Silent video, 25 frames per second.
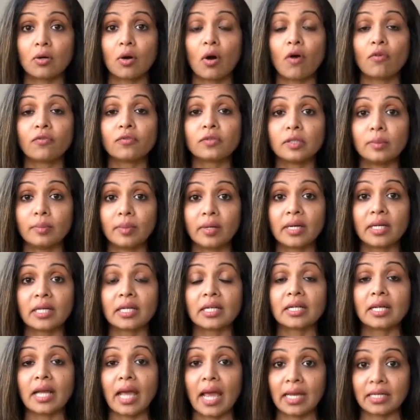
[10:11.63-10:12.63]
of
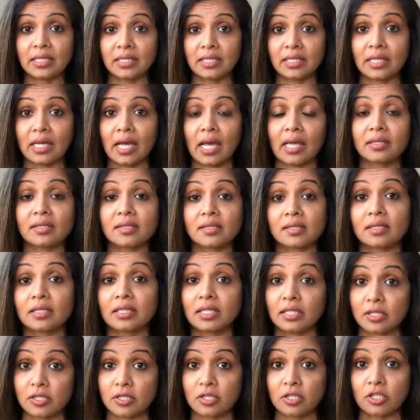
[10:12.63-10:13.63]
American Anti-Cancer
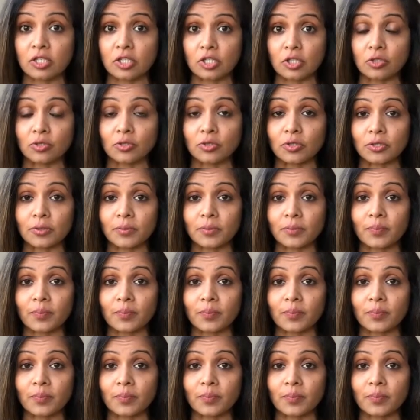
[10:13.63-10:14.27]
Institute.